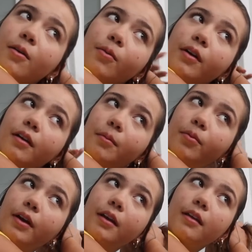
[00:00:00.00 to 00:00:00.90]
We're gonna
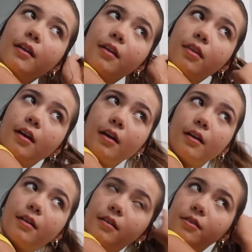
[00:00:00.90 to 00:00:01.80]
braid it like
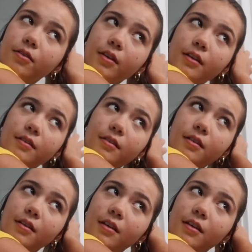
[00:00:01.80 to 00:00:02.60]
that so that it's